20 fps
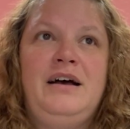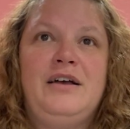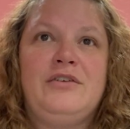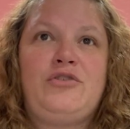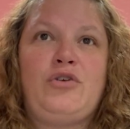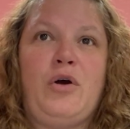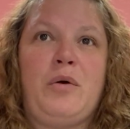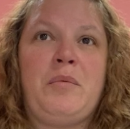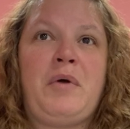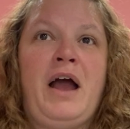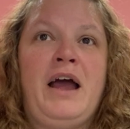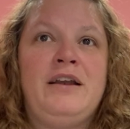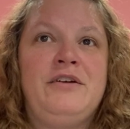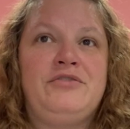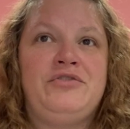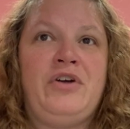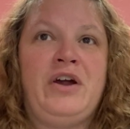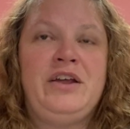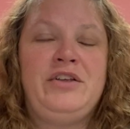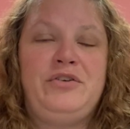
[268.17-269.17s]
So I'm kind
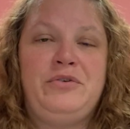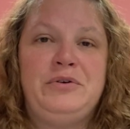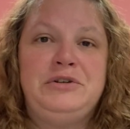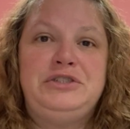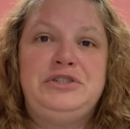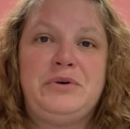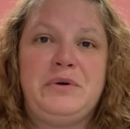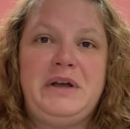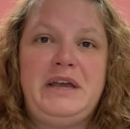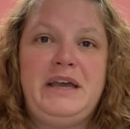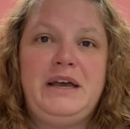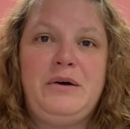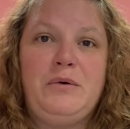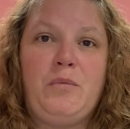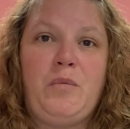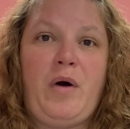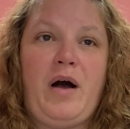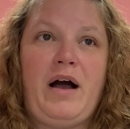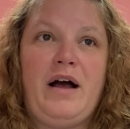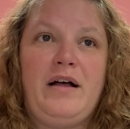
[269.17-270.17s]
of trying to enjoy it
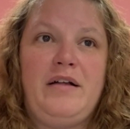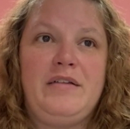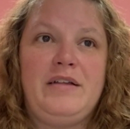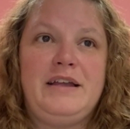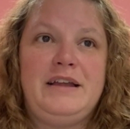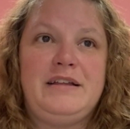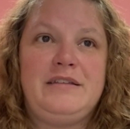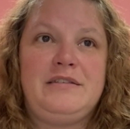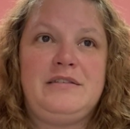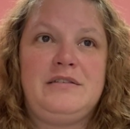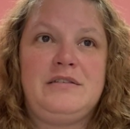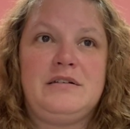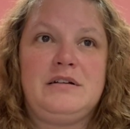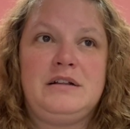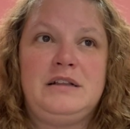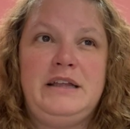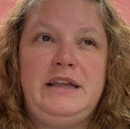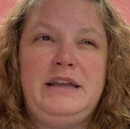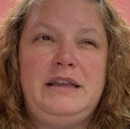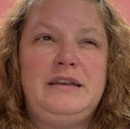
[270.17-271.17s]
while it's
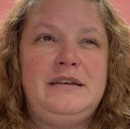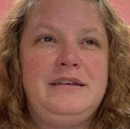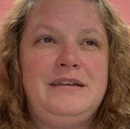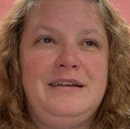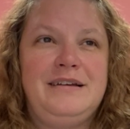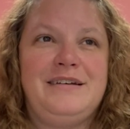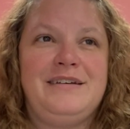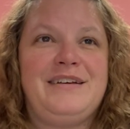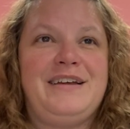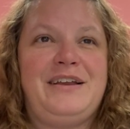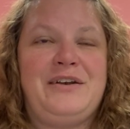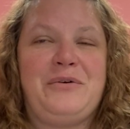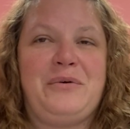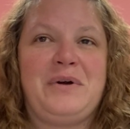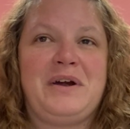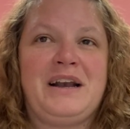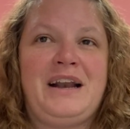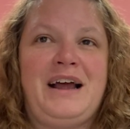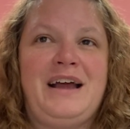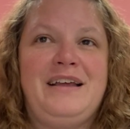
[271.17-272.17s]
clean and
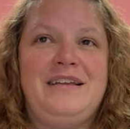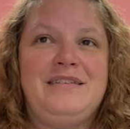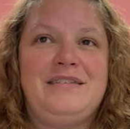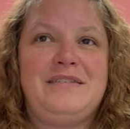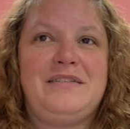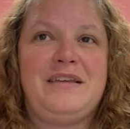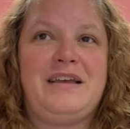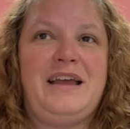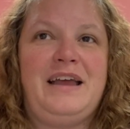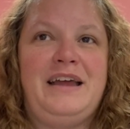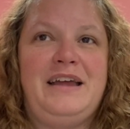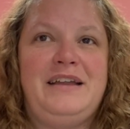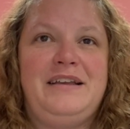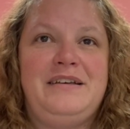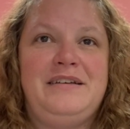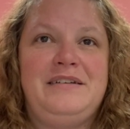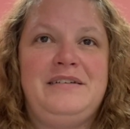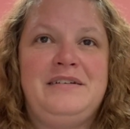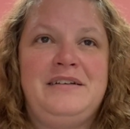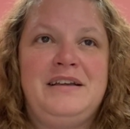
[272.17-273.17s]
organized
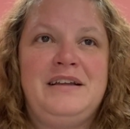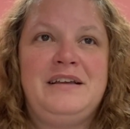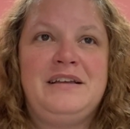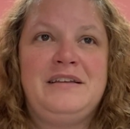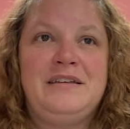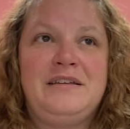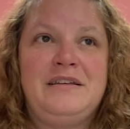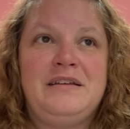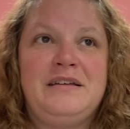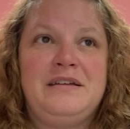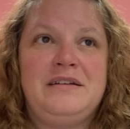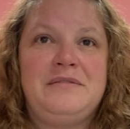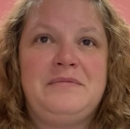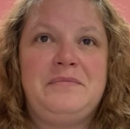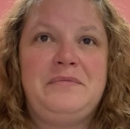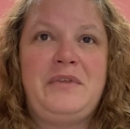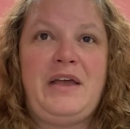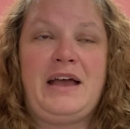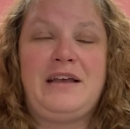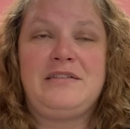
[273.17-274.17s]
and
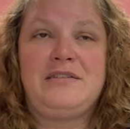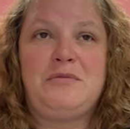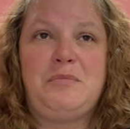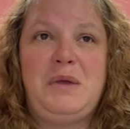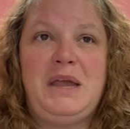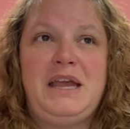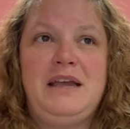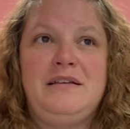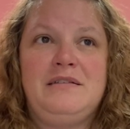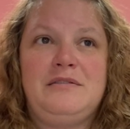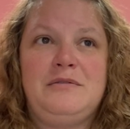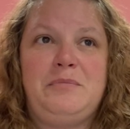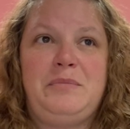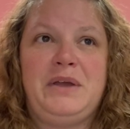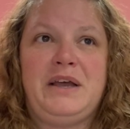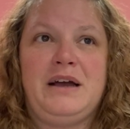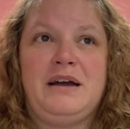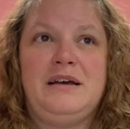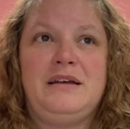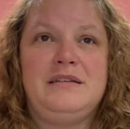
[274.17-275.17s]
has space
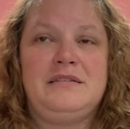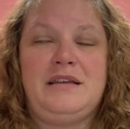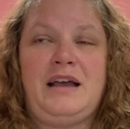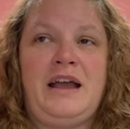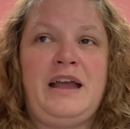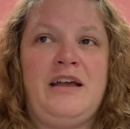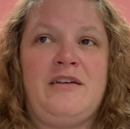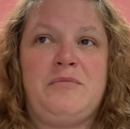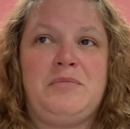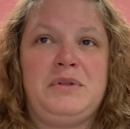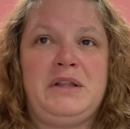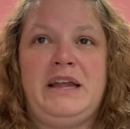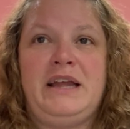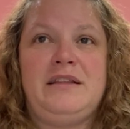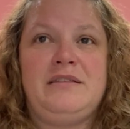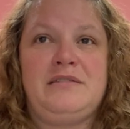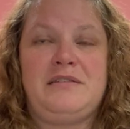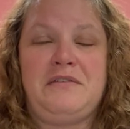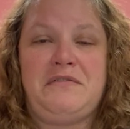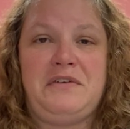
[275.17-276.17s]
because I have
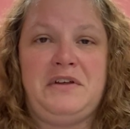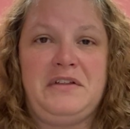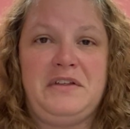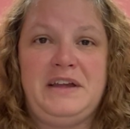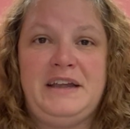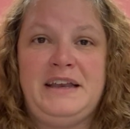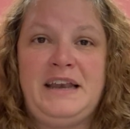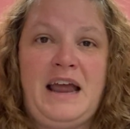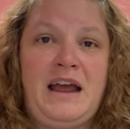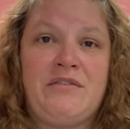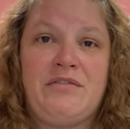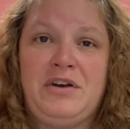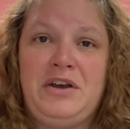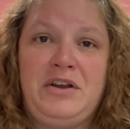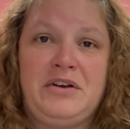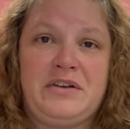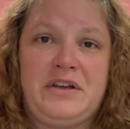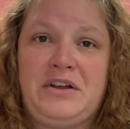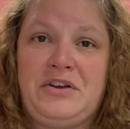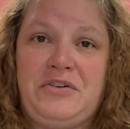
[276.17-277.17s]
plans to fill in every
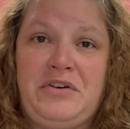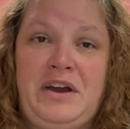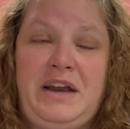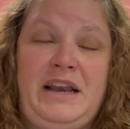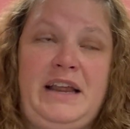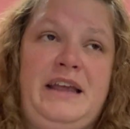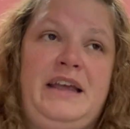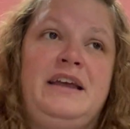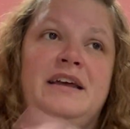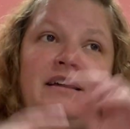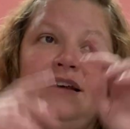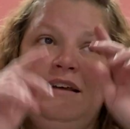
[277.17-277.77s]
nook and cranny.